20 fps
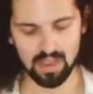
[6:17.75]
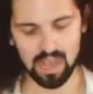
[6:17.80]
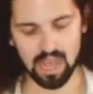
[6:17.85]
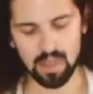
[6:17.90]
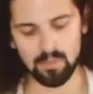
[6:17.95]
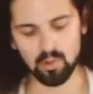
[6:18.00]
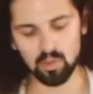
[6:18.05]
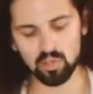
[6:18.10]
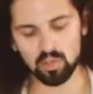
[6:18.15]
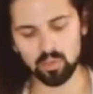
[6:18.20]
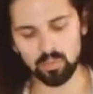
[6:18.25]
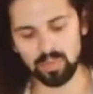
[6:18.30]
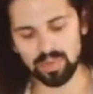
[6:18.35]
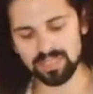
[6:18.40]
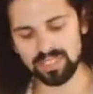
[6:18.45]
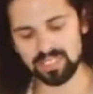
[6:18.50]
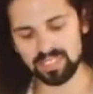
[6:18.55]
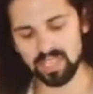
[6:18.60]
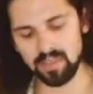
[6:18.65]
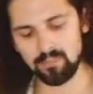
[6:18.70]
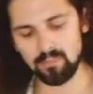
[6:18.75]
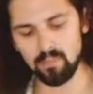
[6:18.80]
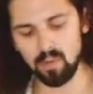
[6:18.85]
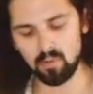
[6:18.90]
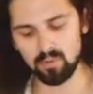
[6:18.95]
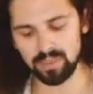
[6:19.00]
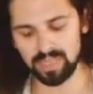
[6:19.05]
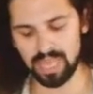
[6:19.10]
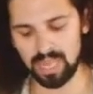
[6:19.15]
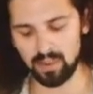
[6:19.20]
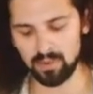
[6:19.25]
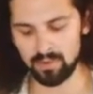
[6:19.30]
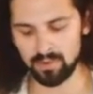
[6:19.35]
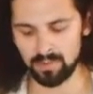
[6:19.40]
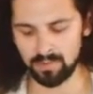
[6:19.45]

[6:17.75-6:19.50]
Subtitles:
I'm going to press step mode now.